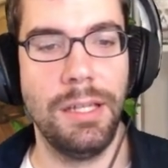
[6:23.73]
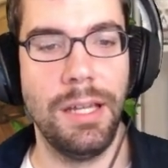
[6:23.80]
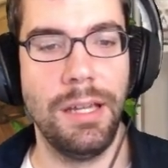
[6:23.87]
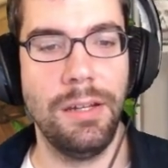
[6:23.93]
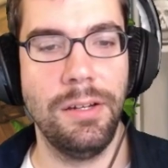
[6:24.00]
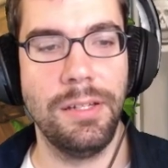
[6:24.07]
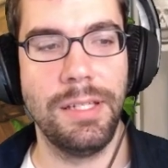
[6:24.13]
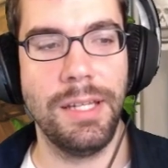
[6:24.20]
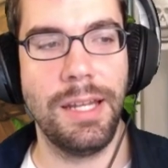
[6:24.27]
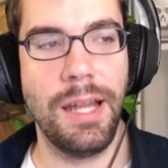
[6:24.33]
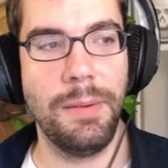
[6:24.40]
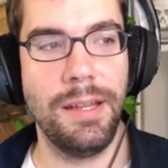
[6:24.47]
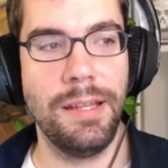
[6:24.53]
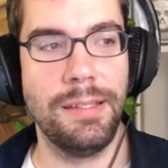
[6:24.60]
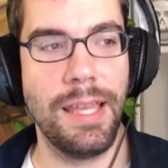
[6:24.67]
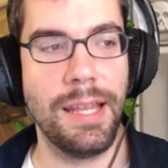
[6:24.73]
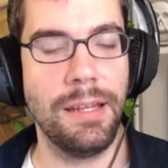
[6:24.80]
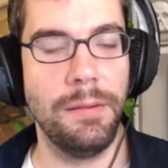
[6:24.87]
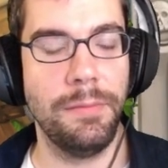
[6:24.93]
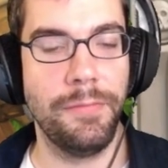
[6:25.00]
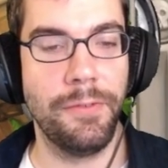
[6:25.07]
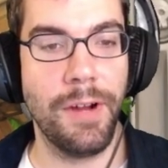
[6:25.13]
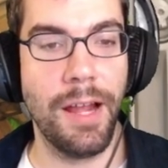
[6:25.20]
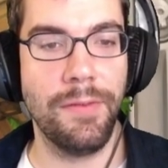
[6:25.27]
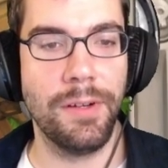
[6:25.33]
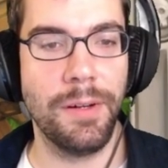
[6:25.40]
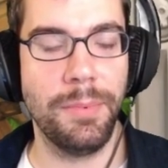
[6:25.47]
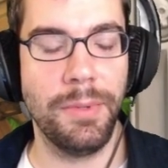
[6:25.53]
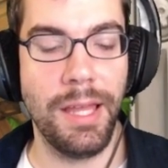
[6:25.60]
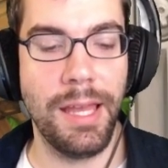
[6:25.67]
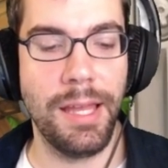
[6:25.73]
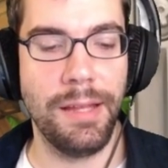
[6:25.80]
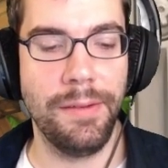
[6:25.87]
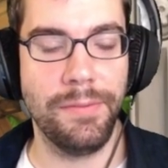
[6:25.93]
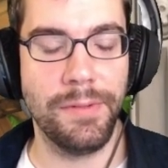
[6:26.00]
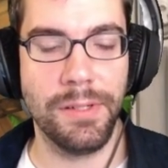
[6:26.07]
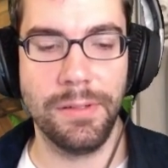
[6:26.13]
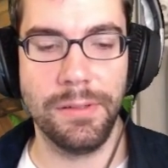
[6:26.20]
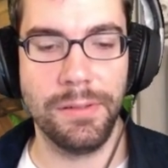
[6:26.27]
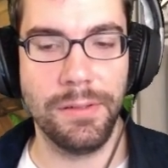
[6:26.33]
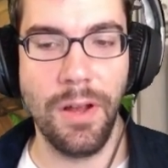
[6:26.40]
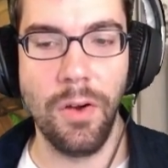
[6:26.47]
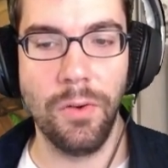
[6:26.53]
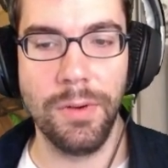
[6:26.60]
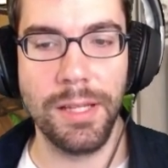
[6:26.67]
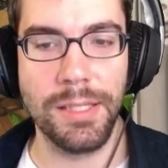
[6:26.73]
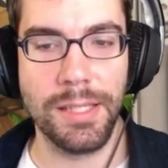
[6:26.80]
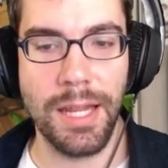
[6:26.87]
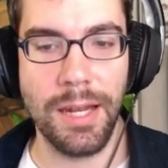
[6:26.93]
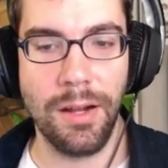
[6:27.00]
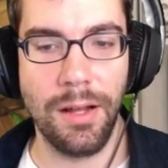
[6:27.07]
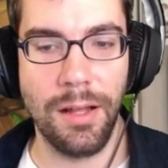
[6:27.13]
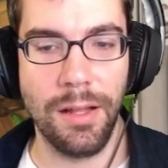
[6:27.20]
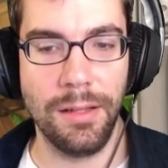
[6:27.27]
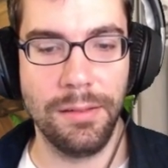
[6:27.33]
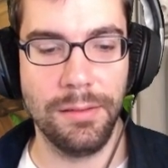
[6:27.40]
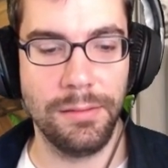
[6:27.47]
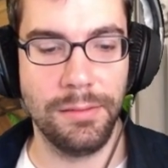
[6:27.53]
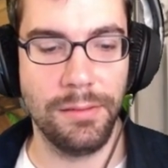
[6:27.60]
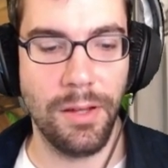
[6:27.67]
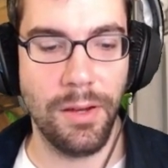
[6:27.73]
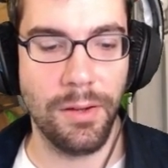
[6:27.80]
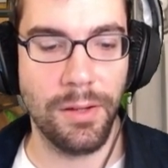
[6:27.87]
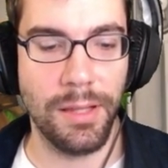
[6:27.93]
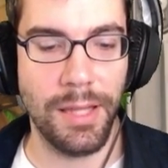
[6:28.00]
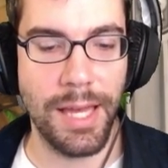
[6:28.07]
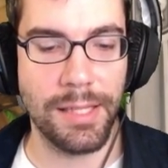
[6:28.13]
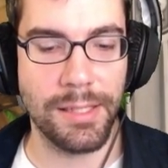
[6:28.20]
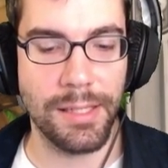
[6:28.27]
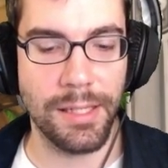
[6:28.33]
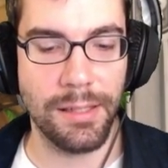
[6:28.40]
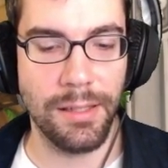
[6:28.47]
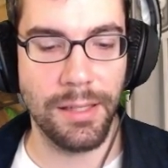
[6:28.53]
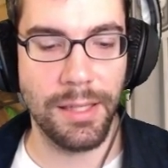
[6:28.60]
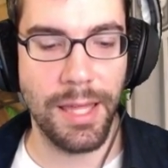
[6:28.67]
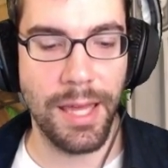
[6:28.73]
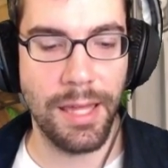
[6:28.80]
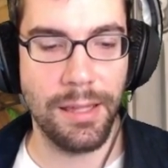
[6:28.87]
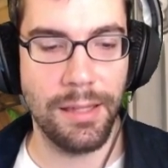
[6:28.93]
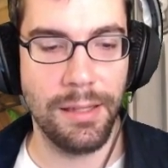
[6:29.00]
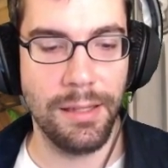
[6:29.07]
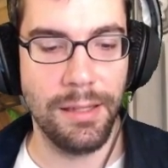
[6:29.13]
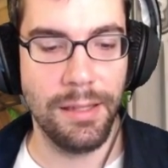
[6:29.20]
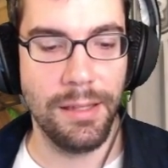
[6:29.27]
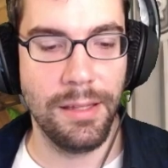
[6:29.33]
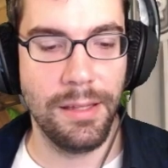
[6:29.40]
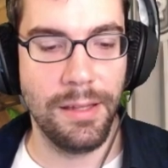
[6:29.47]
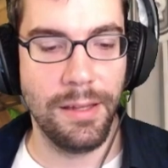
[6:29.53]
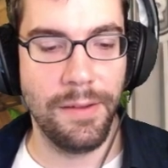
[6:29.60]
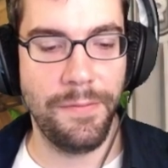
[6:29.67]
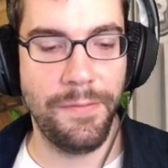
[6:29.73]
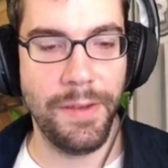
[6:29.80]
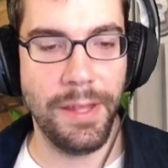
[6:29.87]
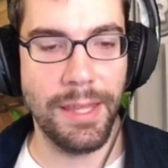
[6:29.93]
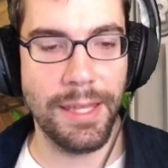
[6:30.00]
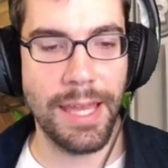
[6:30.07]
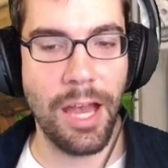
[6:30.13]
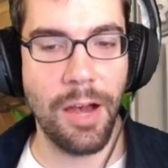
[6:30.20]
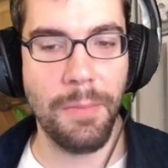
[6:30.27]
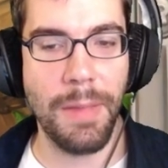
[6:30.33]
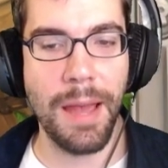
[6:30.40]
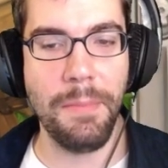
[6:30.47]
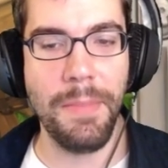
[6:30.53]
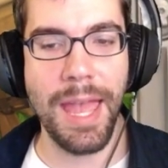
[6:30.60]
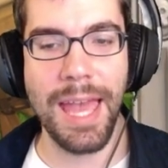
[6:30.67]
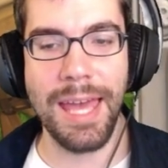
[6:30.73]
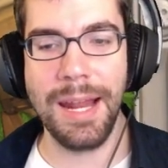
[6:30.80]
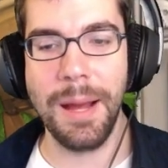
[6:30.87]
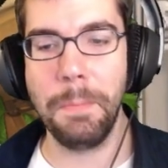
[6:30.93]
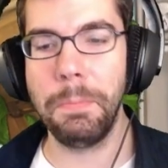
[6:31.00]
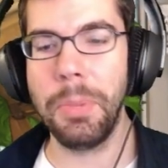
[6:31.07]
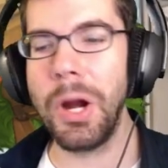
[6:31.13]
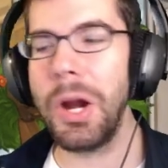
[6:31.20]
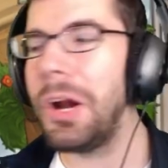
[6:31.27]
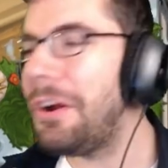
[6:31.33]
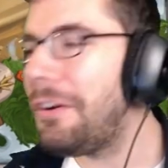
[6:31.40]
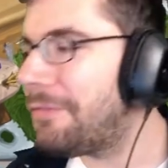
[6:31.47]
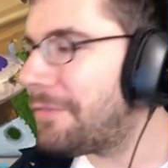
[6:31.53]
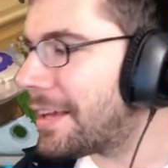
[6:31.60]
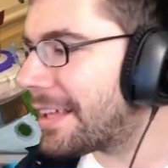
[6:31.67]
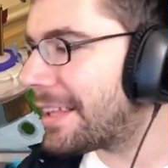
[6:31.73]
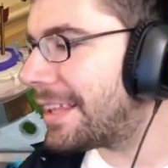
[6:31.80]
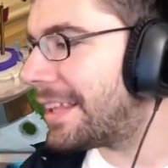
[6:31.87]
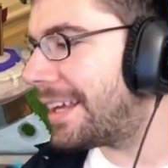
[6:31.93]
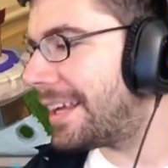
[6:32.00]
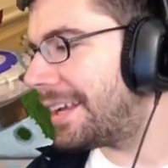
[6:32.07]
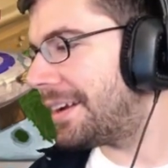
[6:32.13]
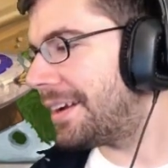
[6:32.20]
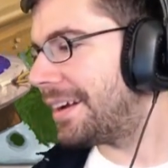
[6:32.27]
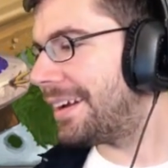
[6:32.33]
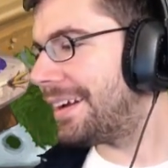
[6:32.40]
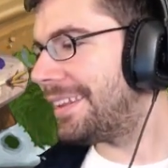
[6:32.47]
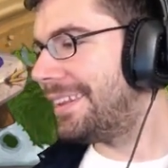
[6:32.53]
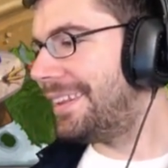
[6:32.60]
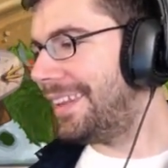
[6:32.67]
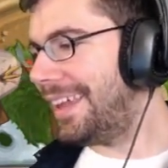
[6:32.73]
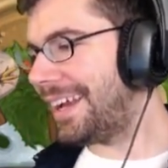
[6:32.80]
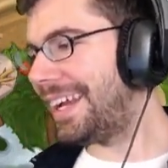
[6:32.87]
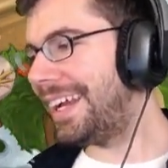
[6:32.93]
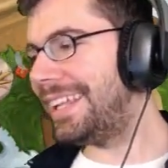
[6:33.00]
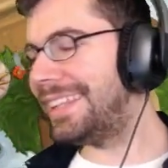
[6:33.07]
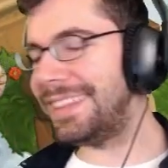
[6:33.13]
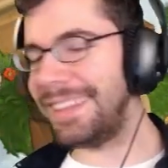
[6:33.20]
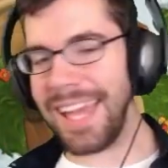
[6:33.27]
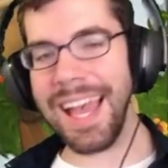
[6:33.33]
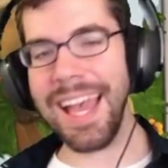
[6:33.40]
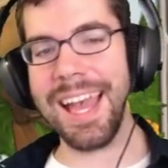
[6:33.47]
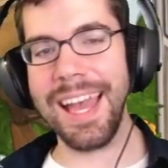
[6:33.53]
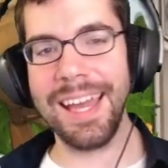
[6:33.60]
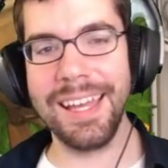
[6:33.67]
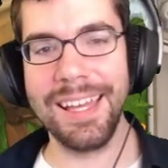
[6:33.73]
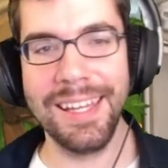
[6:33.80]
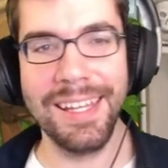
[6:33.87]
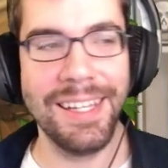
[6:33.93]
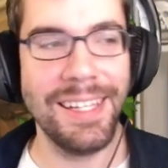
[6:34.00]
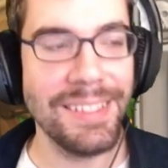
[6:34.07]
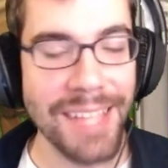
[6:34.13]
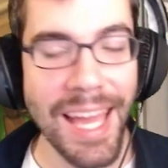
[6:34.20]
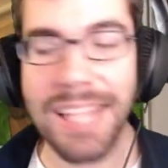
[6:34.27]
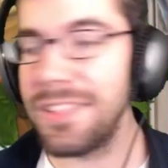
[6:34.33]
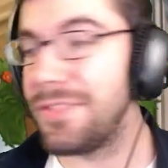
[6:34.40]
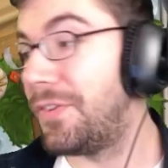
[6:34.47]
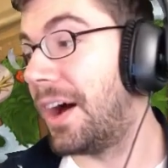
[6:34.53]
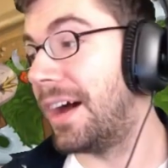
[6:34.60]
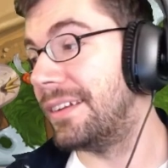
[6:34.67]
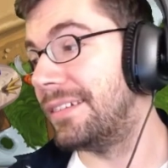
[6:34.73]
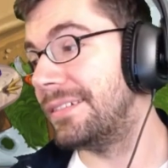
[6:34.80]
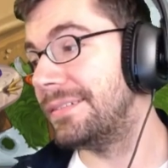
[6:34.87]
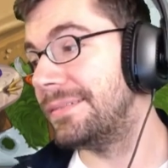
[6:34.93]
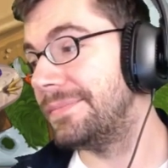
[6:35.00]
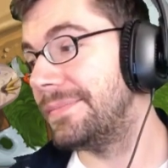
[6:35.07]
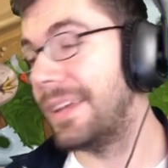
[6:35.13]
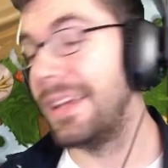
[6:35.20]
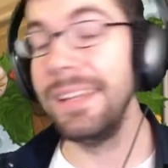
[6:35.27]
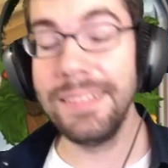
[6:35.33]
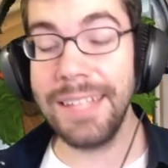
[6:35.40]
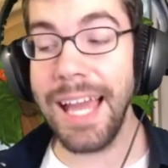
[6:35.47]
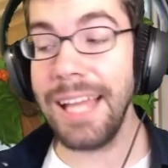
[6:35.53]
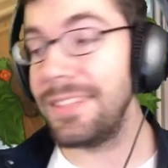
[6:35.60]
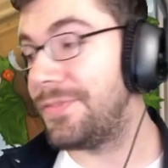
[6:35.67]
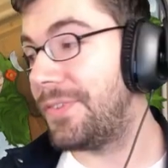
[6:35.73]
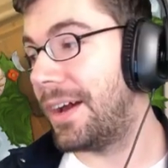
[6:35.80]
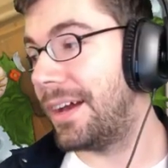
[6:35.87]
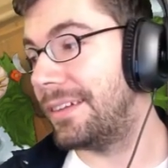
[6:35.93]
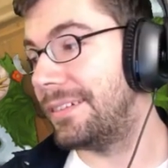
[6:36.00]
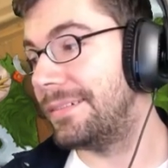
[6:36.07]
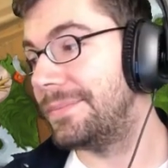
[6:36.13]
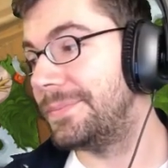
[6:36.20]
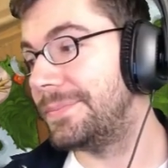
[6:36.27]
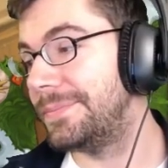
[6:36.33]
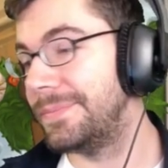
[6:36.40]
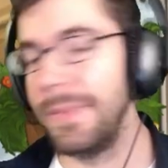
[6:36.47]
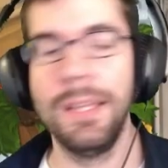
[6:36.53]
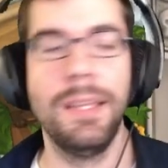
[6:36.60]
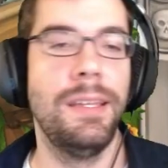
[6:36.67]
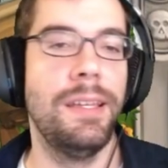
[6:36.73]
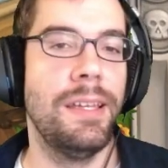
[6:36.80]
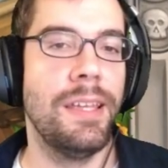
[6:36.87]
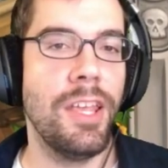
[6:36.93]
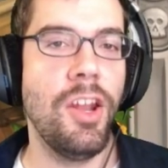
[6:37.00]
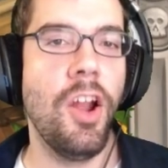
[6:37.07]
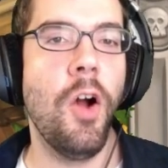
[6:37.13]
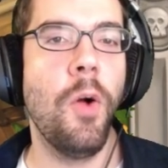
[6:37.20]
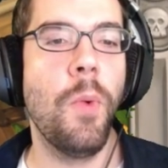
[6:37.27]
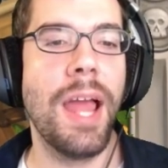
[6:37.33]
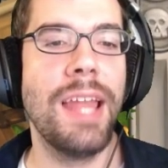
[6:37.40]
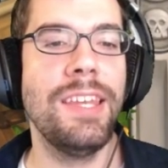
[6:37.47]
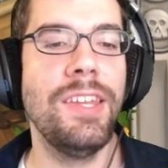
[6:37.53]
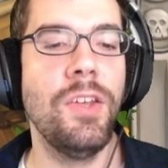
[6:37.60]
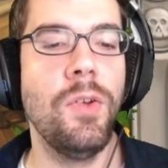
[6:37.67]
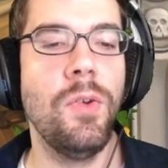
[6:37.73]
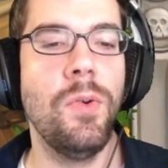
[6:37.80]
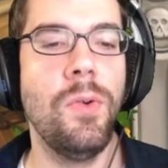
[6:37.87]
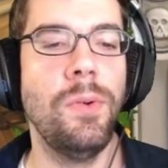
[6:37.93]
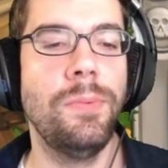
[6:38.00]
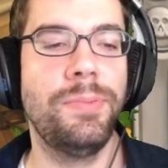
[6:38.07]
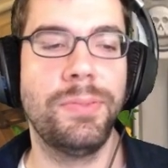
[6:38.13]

I understand. I mean, it's taking them forever to play for no reason at all. Oh, classic. Look at that. Filling out my mana perfectly. Look at that. That's fun. That's fun. You know, when you...